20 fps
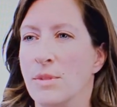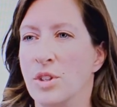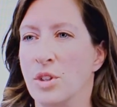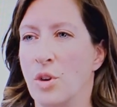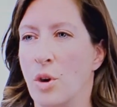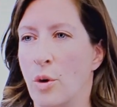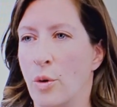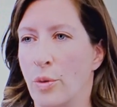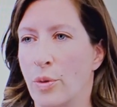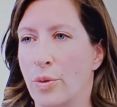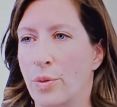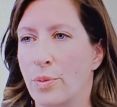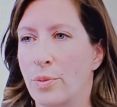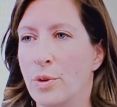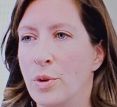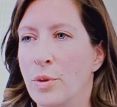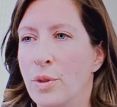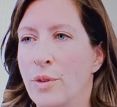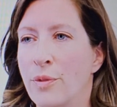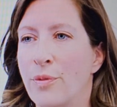to go
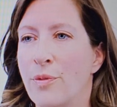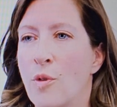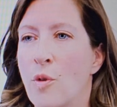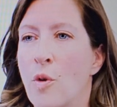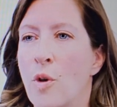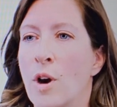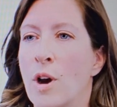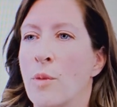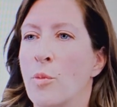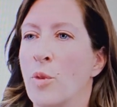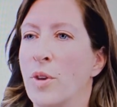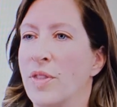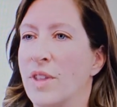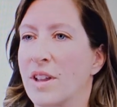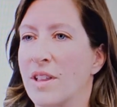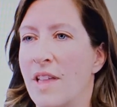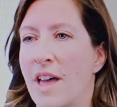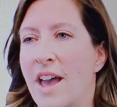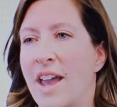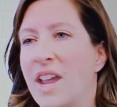through the form with the
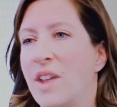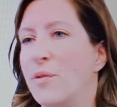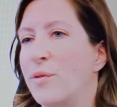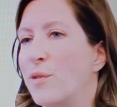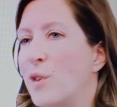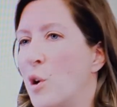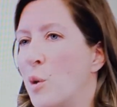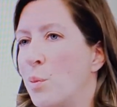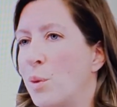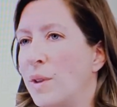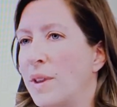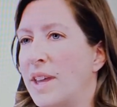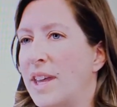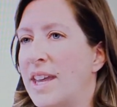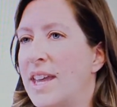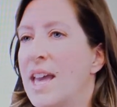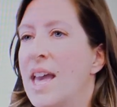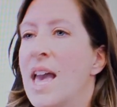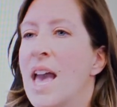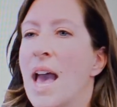client
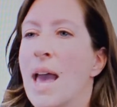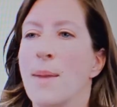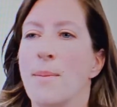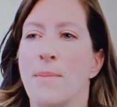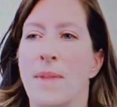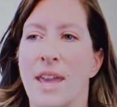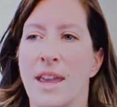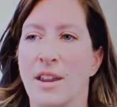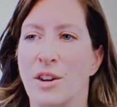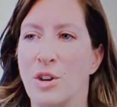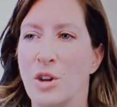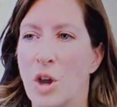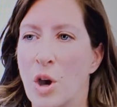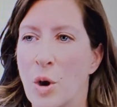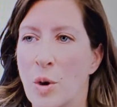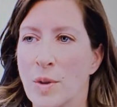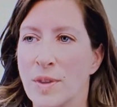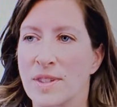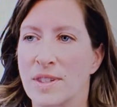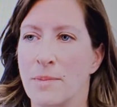verbally and make
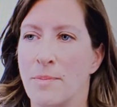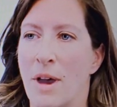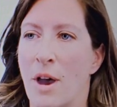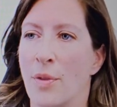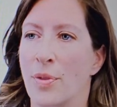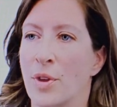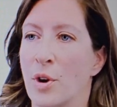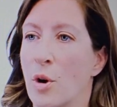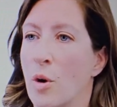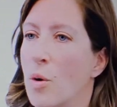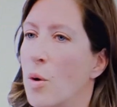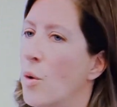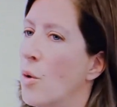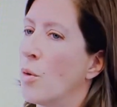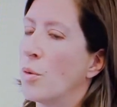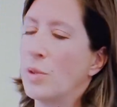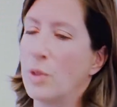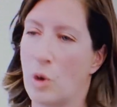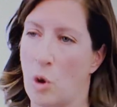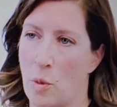notes about their
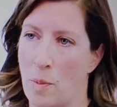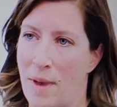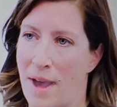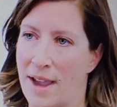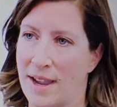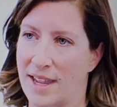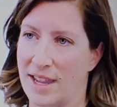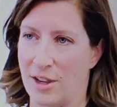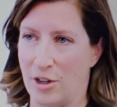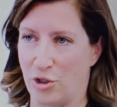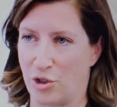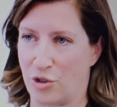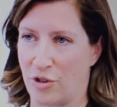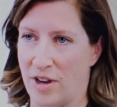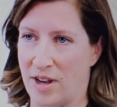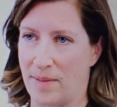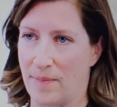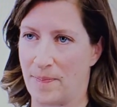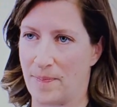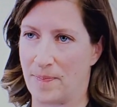old low back
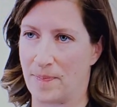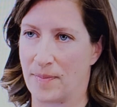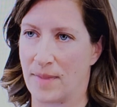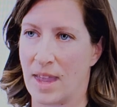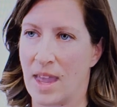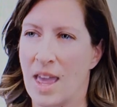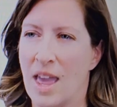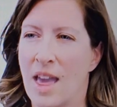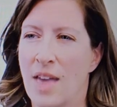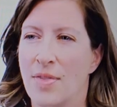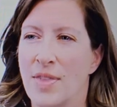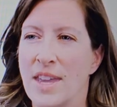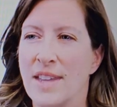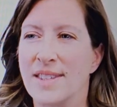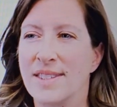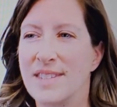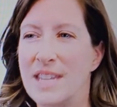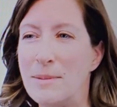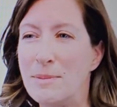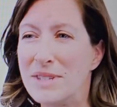injury. They
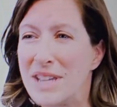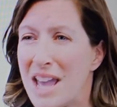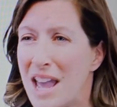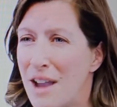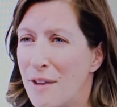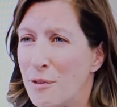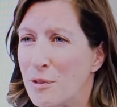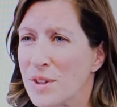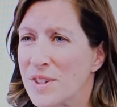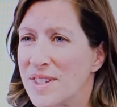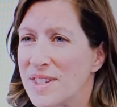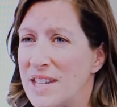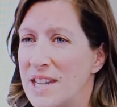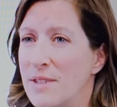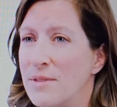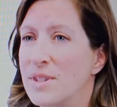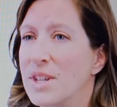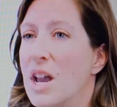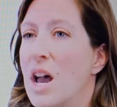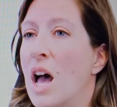seem to have
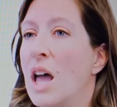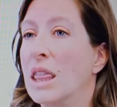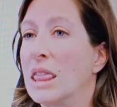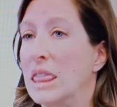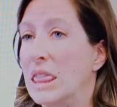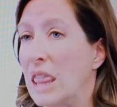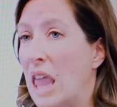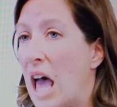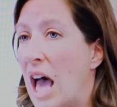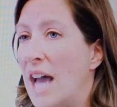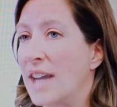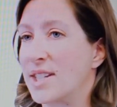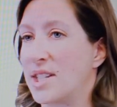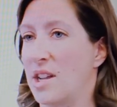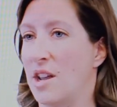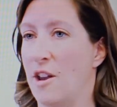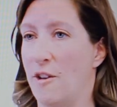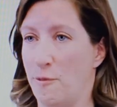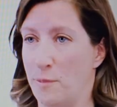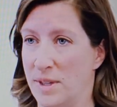received a lot
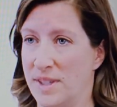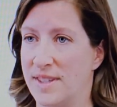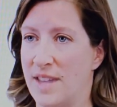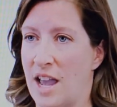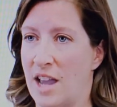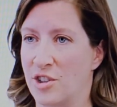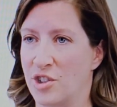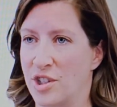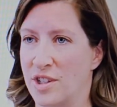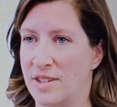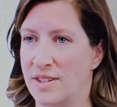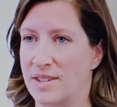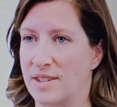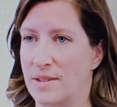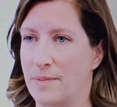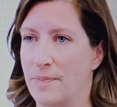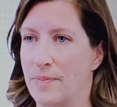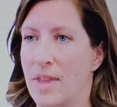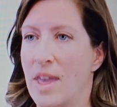of massages.